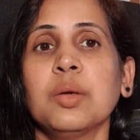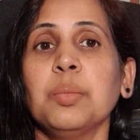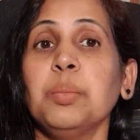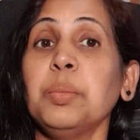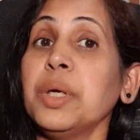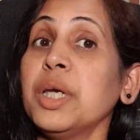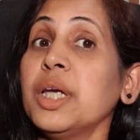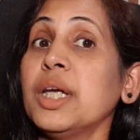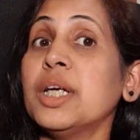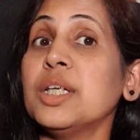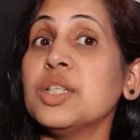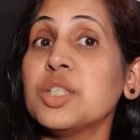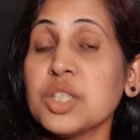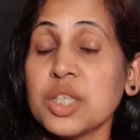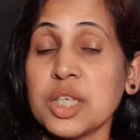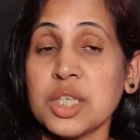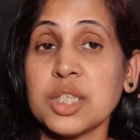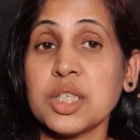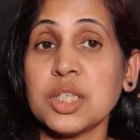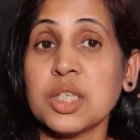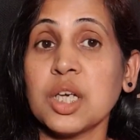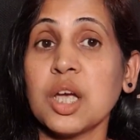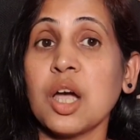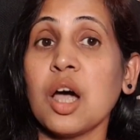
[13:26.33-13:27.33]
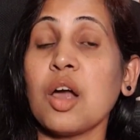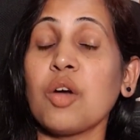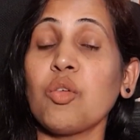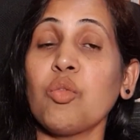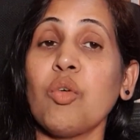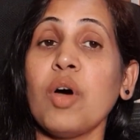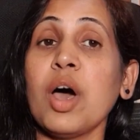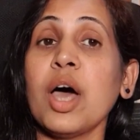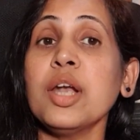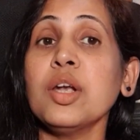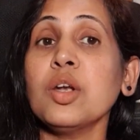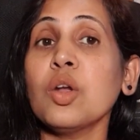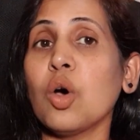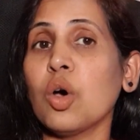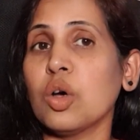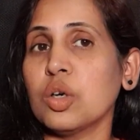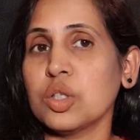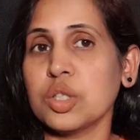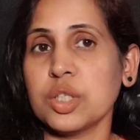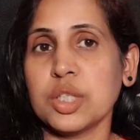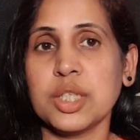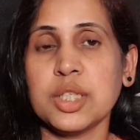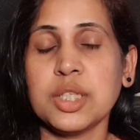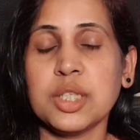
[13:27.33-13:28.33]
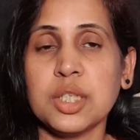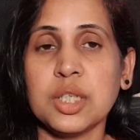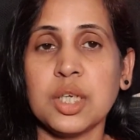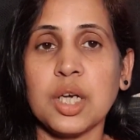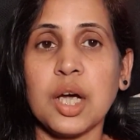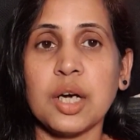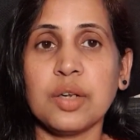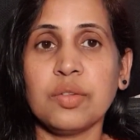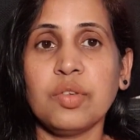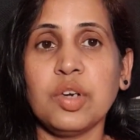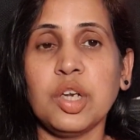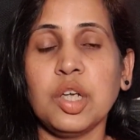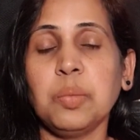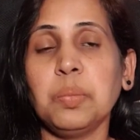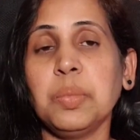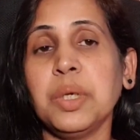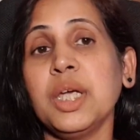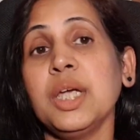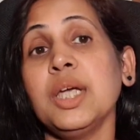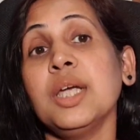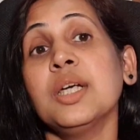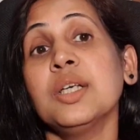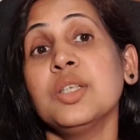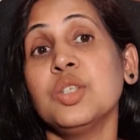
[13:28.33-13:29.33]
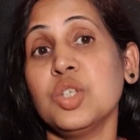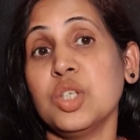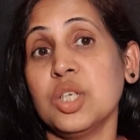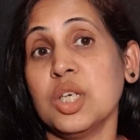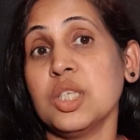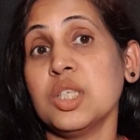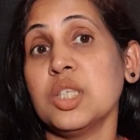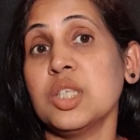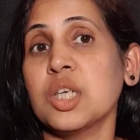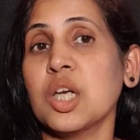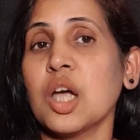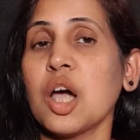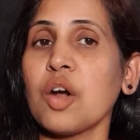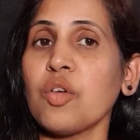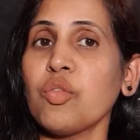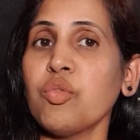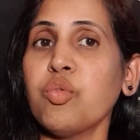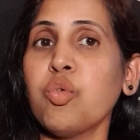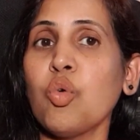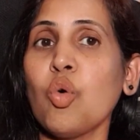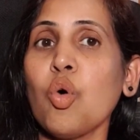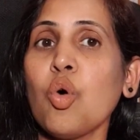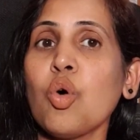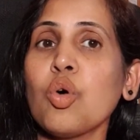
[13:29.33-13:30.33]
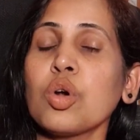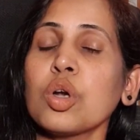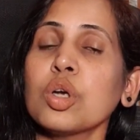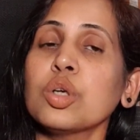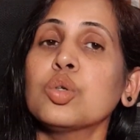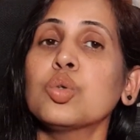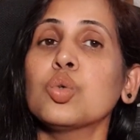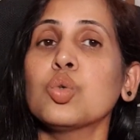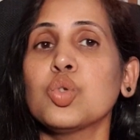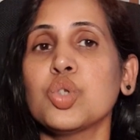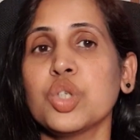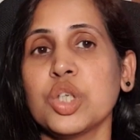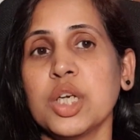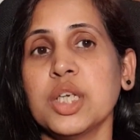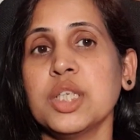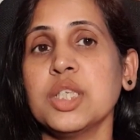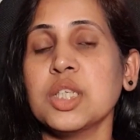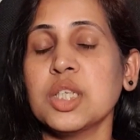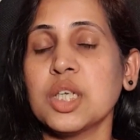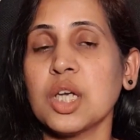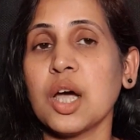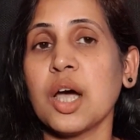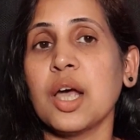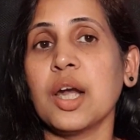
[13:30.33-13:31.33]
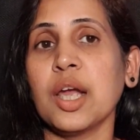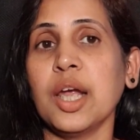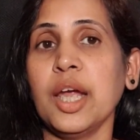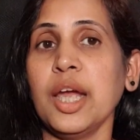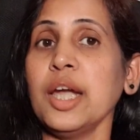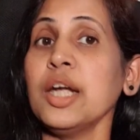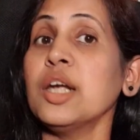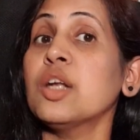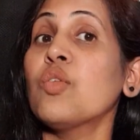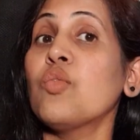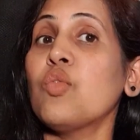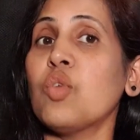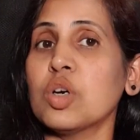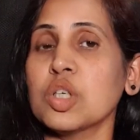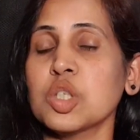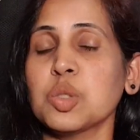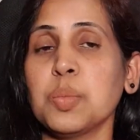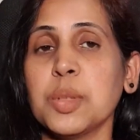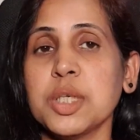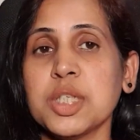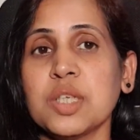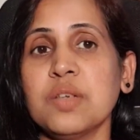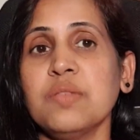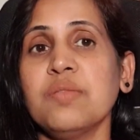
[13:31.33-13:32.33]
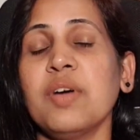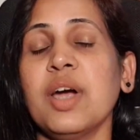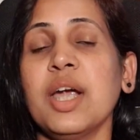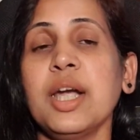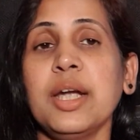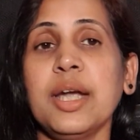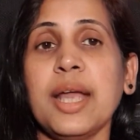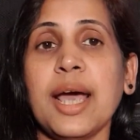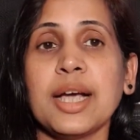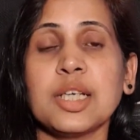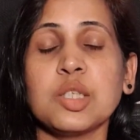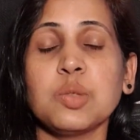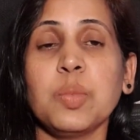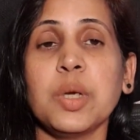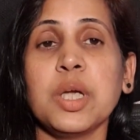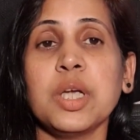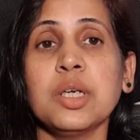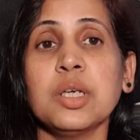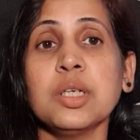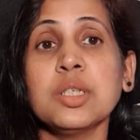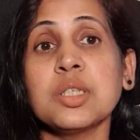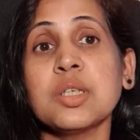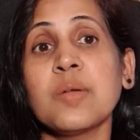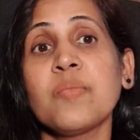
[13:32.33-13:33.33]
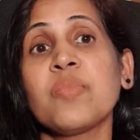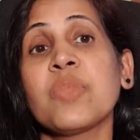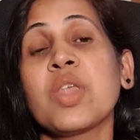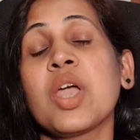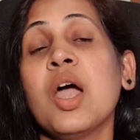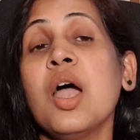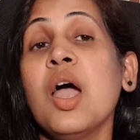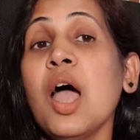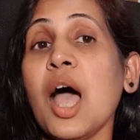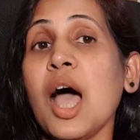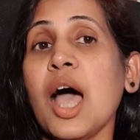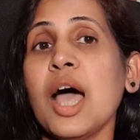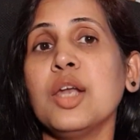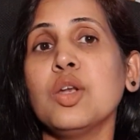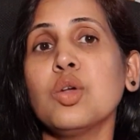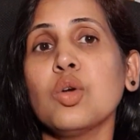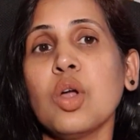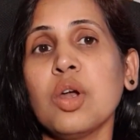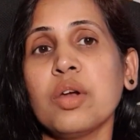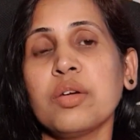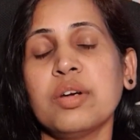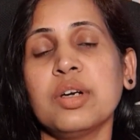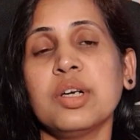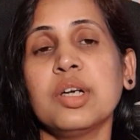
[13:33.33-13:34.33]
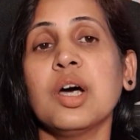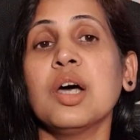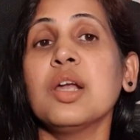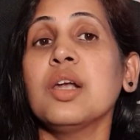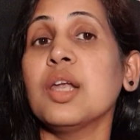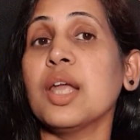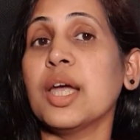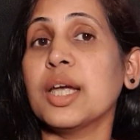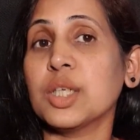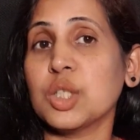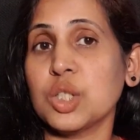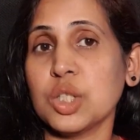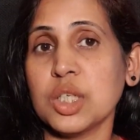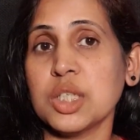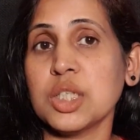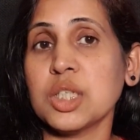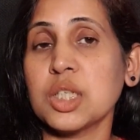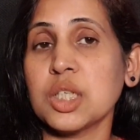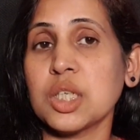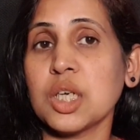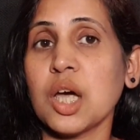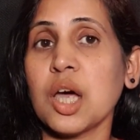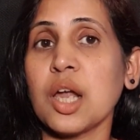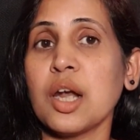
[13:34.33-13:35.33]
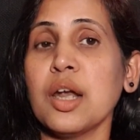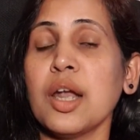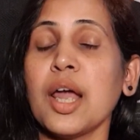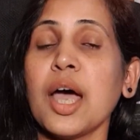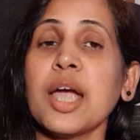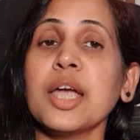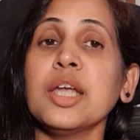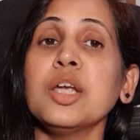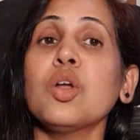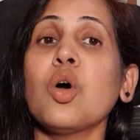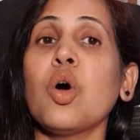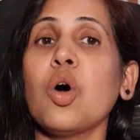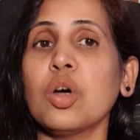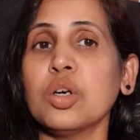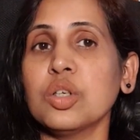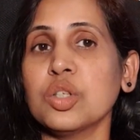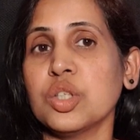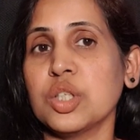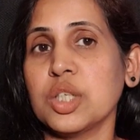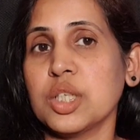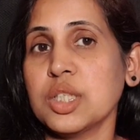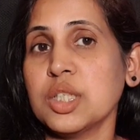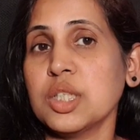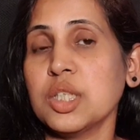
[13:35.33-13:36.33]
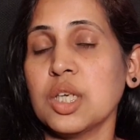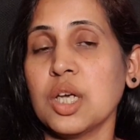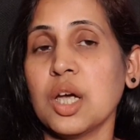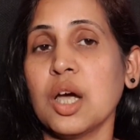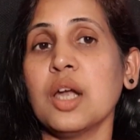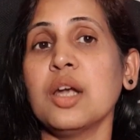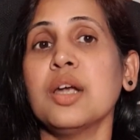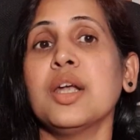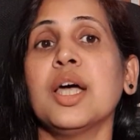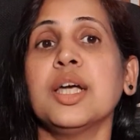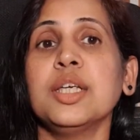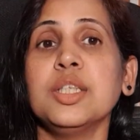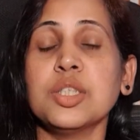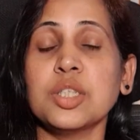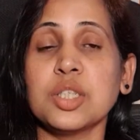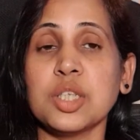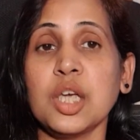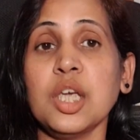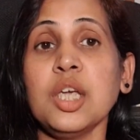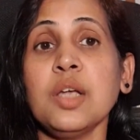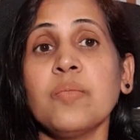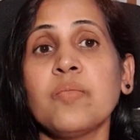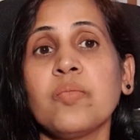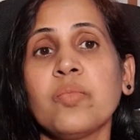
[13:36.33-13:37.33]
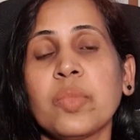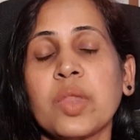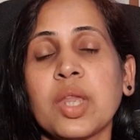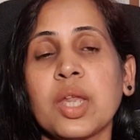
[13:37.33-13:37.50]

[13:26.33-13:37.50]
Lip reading: Be it GSTR1 or GSTR3B, GSTR4 to GSTR8 for specified taxpayers, annual return like GSTR9 or GSTR9C.